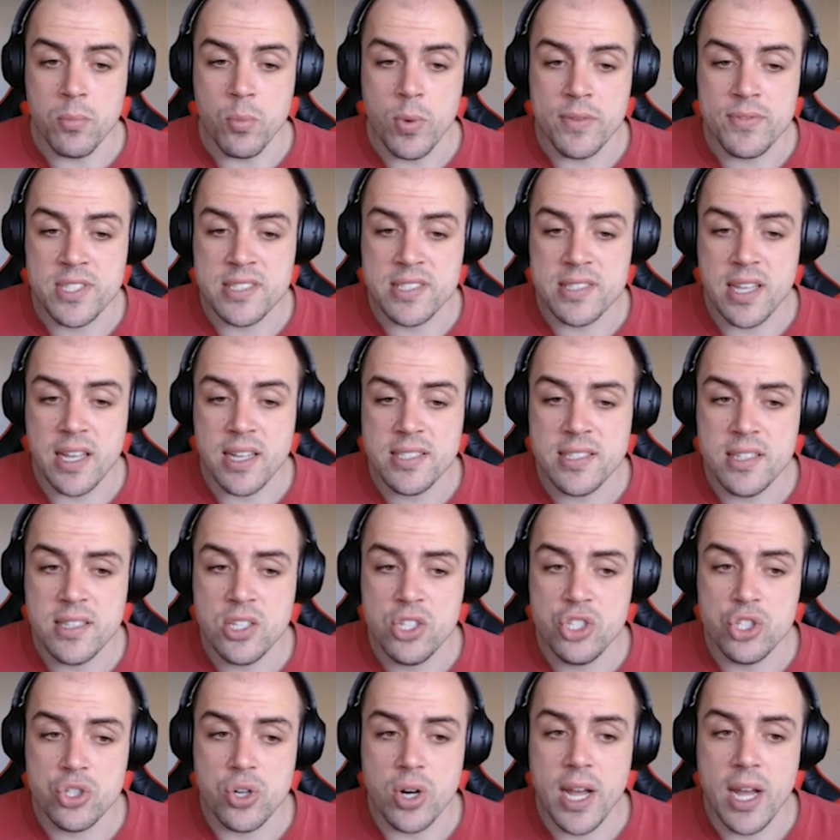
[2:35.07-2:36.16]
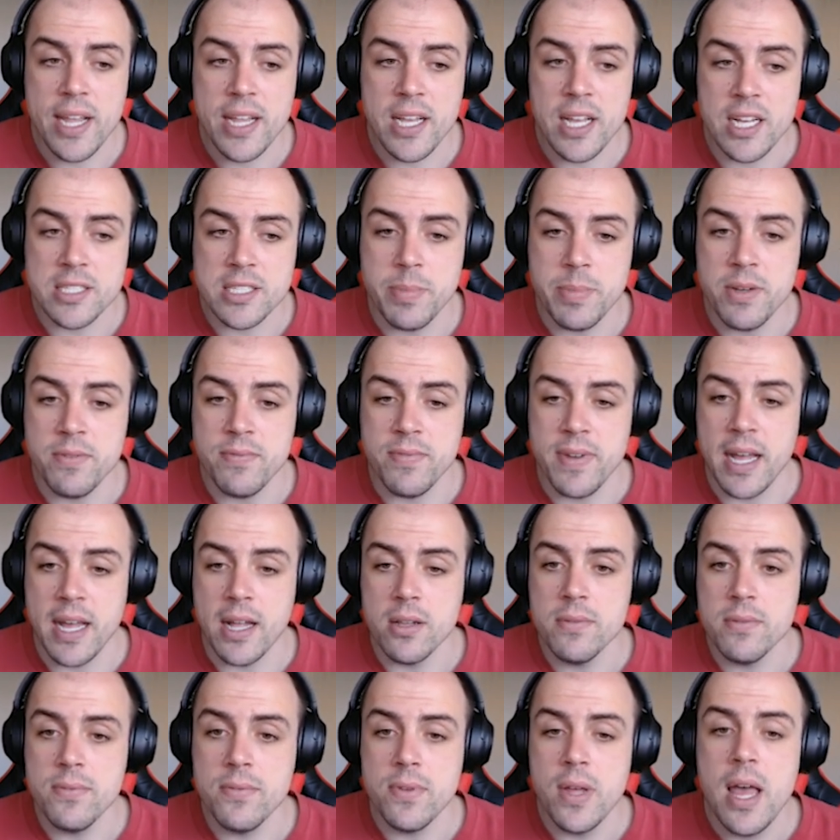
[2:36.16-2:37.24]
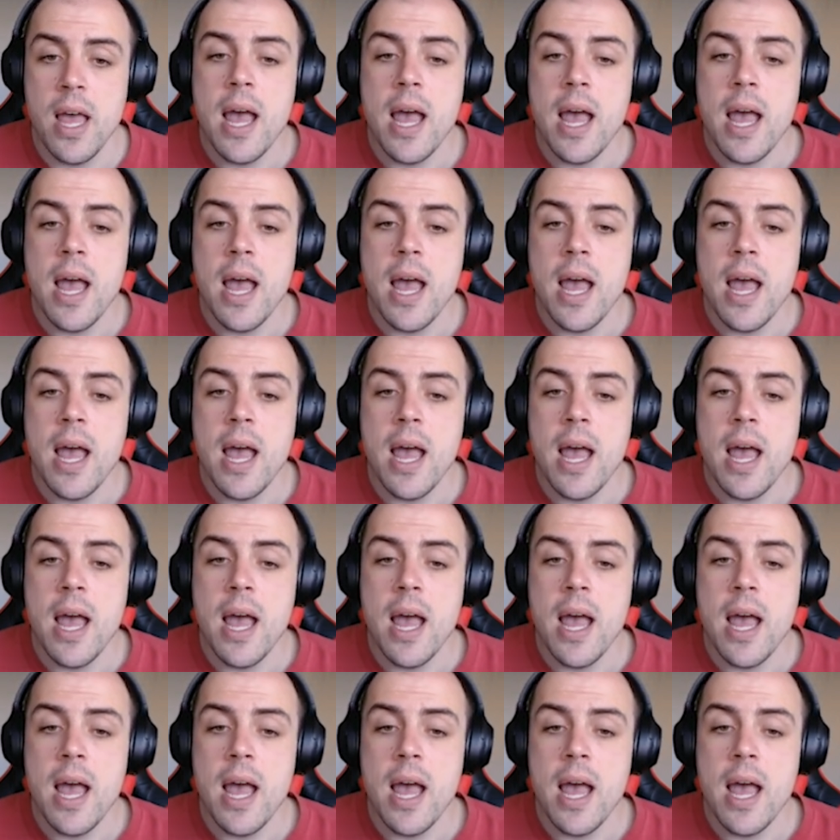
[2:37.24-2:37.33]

We've discussed the tricuspid valve